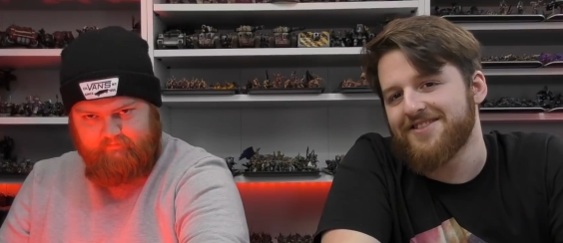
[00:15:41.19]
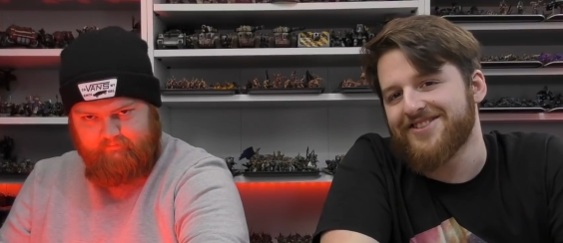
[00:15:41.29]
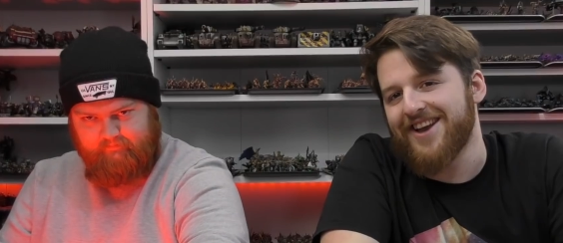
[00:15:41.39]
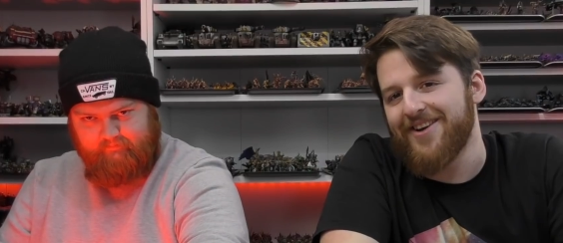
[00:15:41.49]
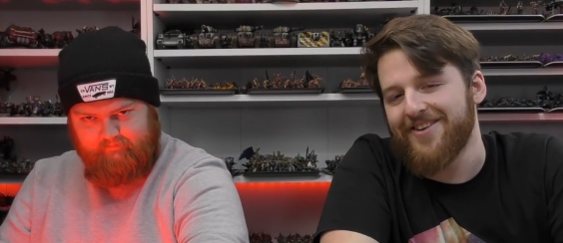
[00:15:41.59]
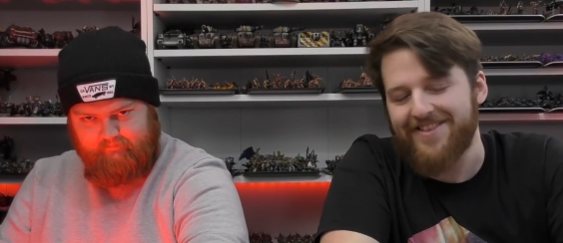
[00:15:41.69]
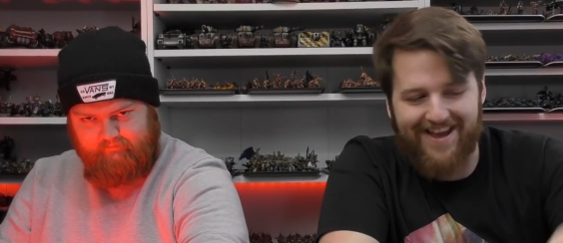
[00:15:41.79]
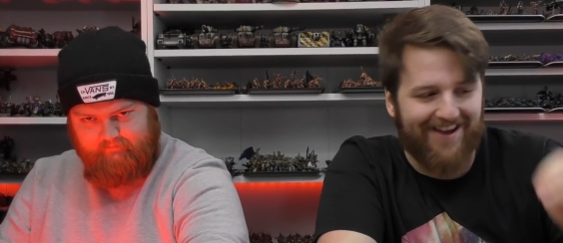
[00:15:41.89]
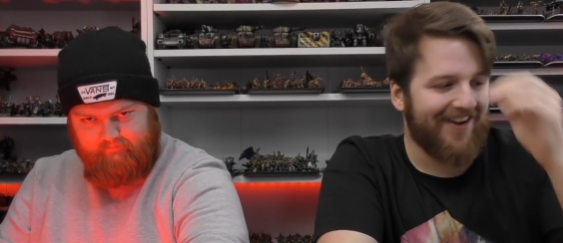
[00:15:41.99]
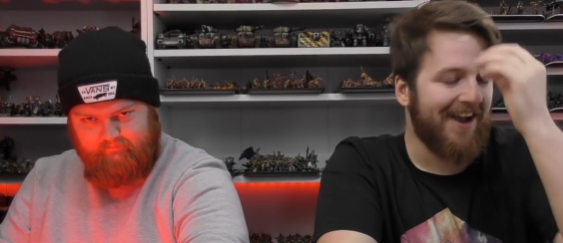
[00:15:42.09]
Speaker 1: So
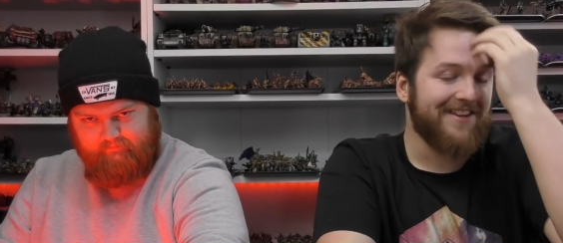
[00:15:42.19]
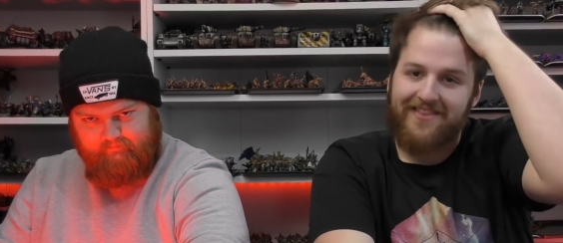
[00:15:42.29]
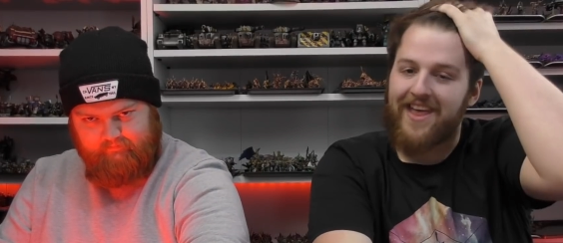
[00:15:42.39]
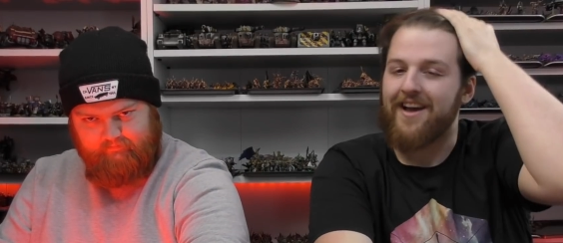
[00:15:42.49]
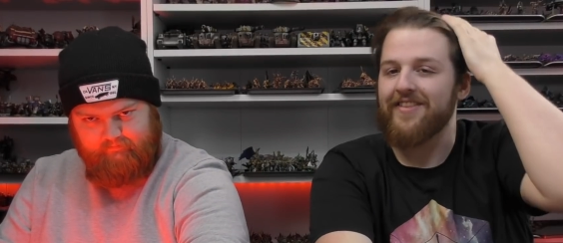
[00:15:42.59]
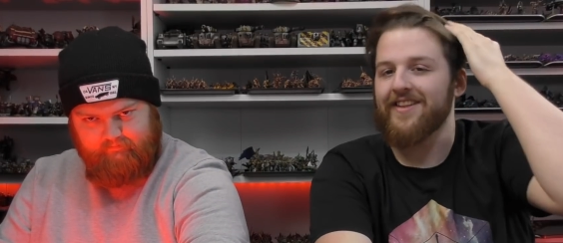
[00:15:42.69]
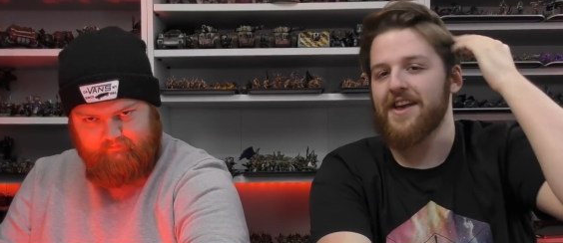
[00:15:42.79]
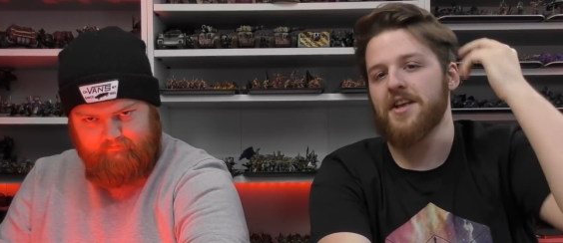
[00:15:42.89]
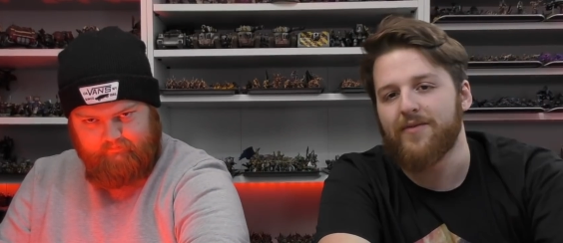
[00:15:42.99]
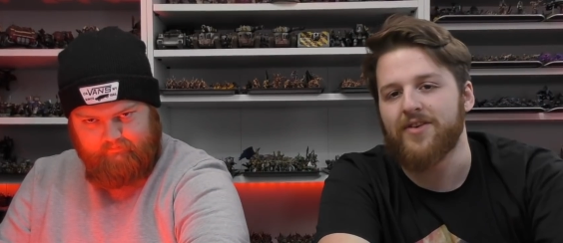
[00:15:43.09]
there you go, guys. They are the
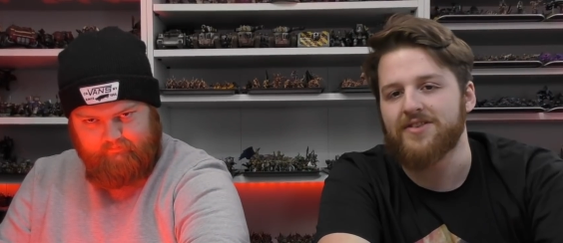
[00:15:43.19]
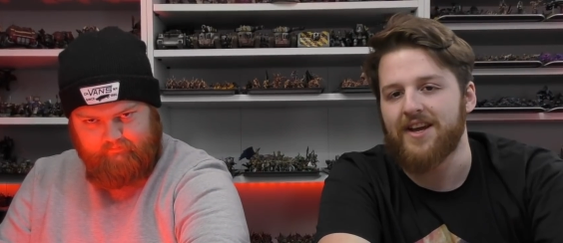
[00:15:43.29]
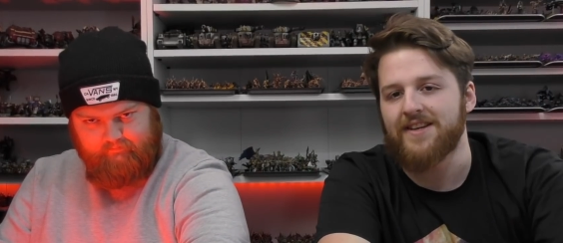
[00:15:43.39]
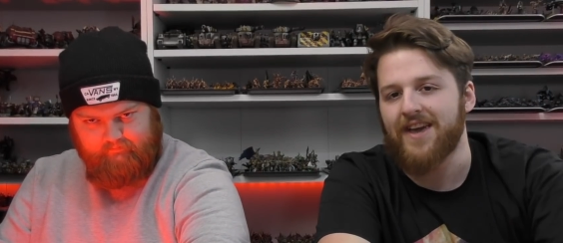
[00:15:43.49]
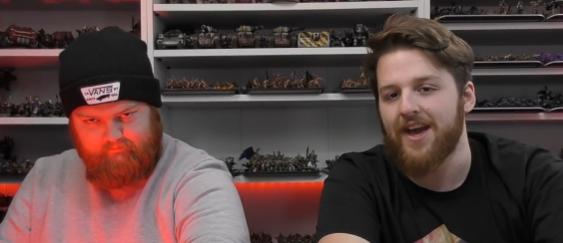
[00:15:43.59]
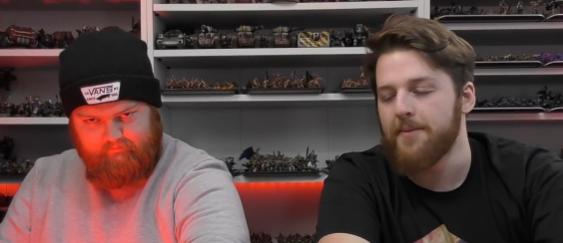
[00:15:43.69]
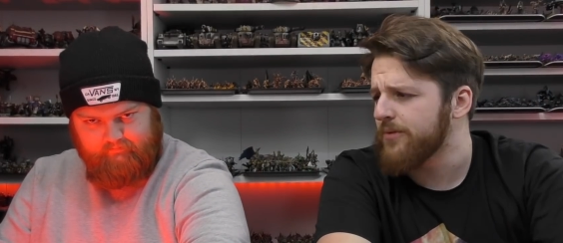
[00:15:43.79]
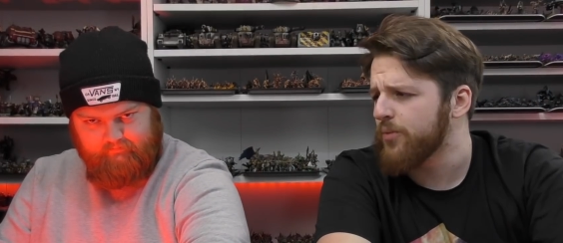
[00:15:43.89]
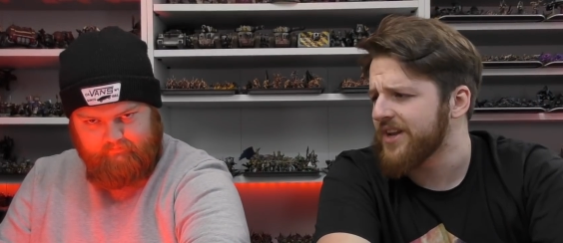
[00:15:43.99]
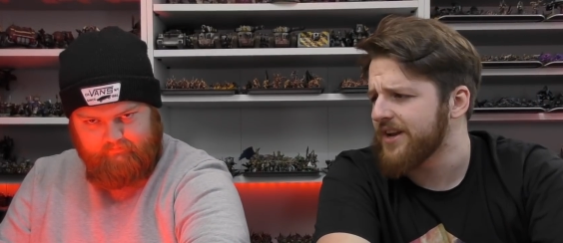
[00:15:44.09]
list for today's game.
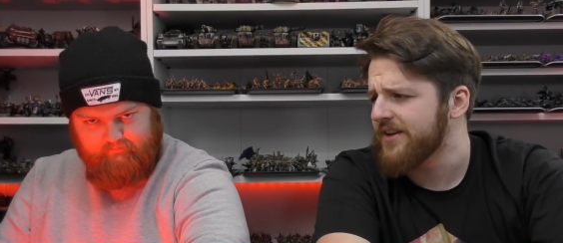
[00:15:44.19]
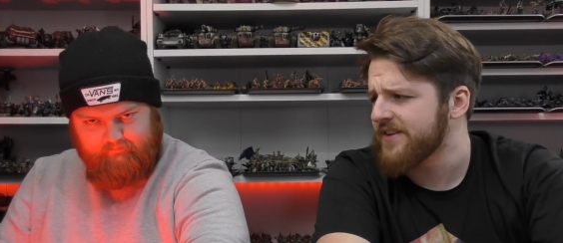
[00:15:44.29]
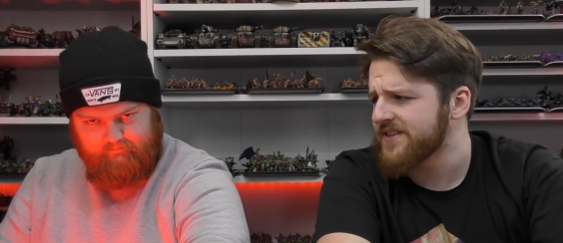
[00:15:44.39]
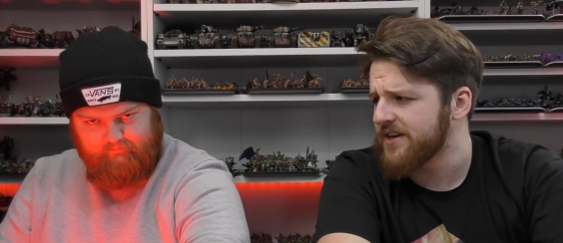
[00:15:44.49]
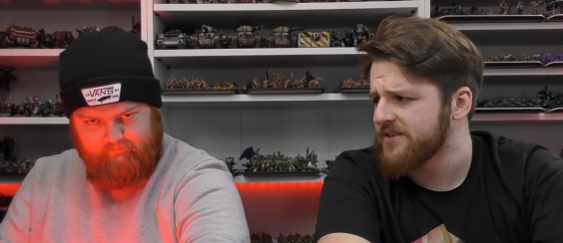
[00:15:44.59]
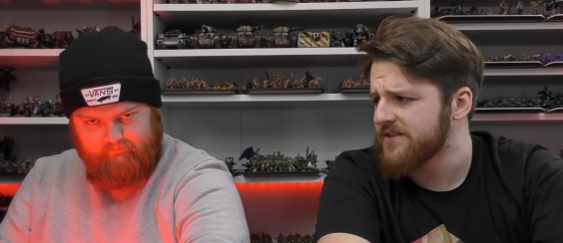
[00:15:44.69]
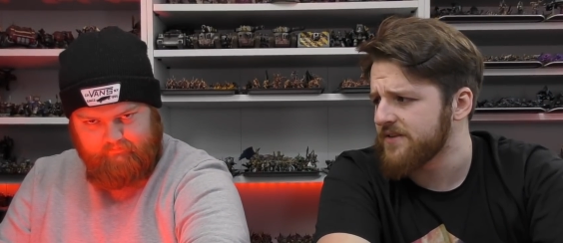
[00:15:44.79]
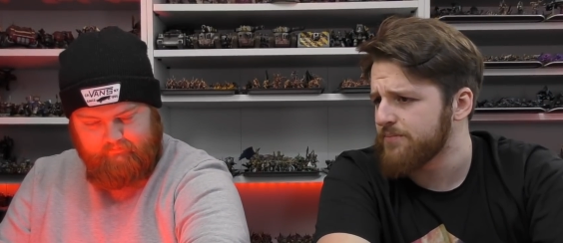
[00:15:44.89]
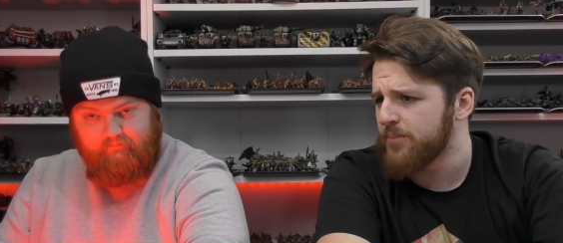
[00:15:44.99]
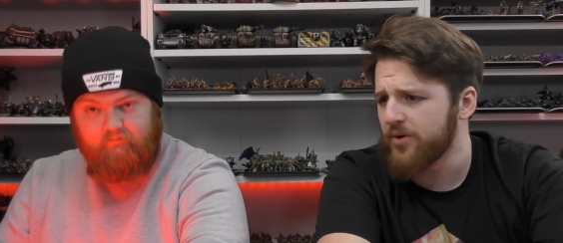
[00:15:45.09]
We did decide
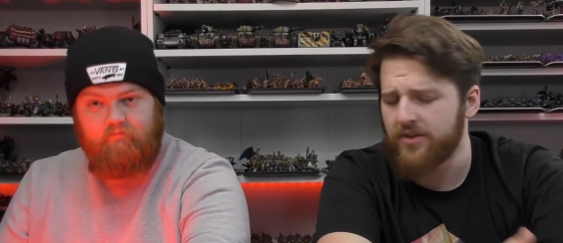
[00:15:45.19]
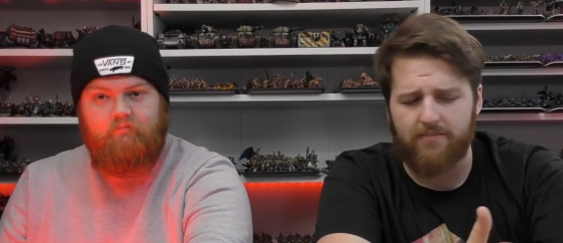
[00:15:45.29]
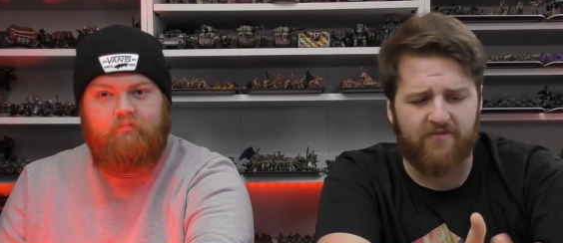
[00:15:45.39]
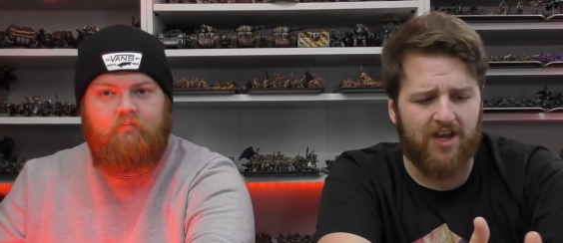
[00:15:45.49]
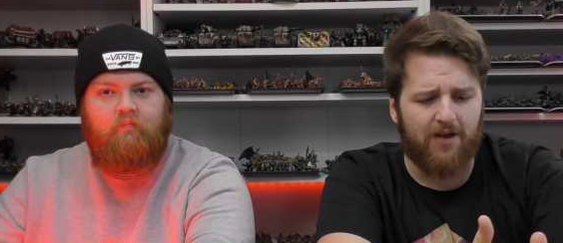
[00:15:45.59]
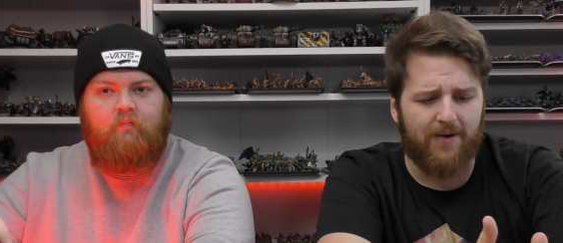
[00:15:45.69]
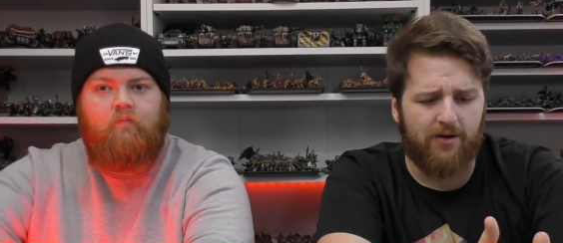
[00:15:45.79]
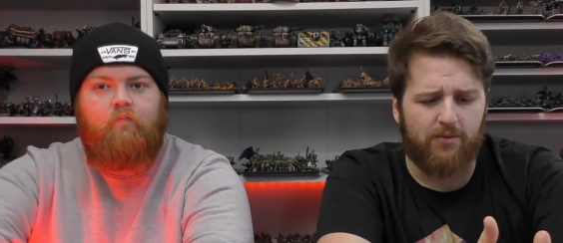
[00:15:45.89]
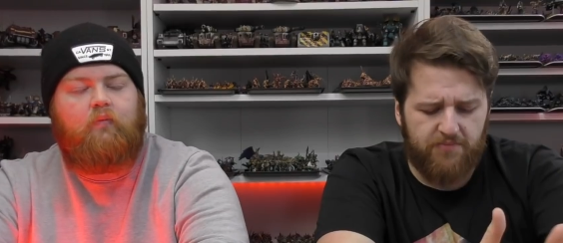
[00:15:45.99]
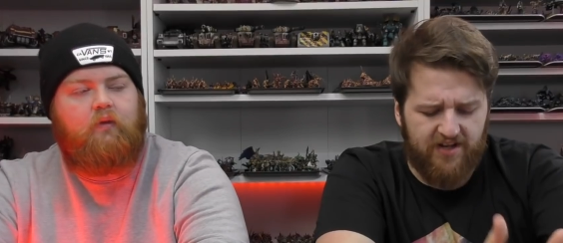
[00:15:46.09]
to put the video
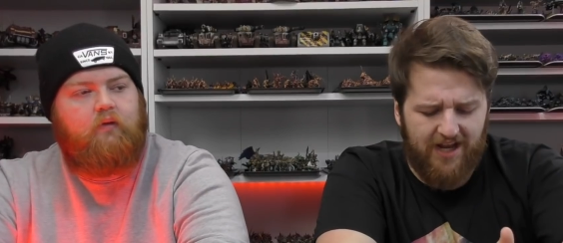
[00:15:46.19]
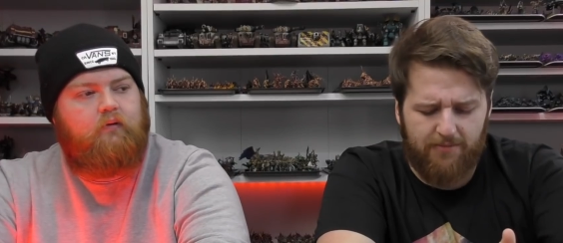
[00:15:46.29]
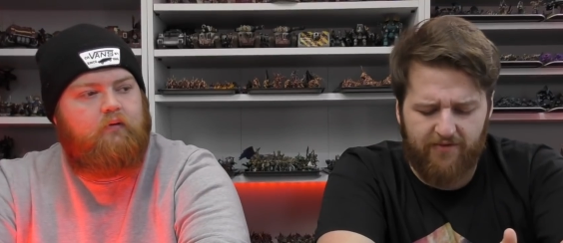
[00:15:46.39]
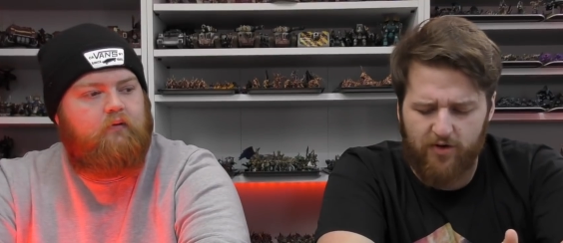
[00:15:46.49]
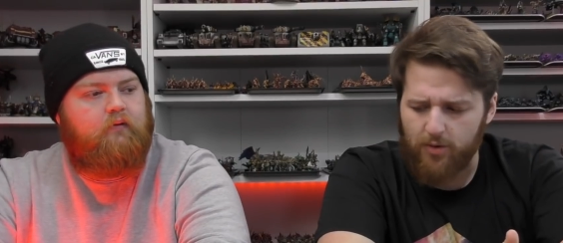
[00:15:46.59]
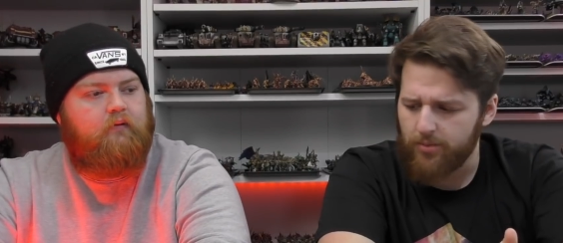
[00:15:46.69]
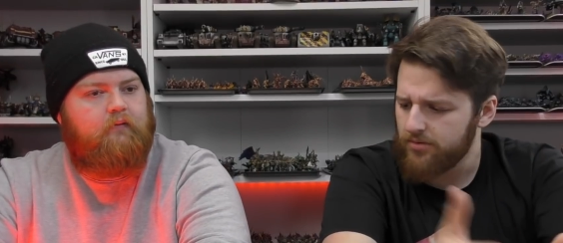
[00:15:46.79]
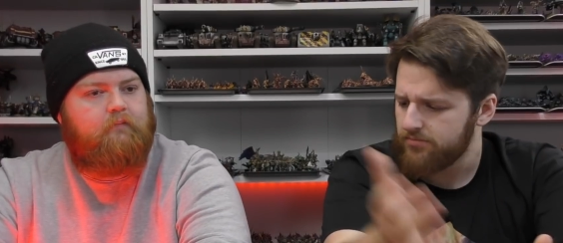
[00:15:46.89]
out the day before, but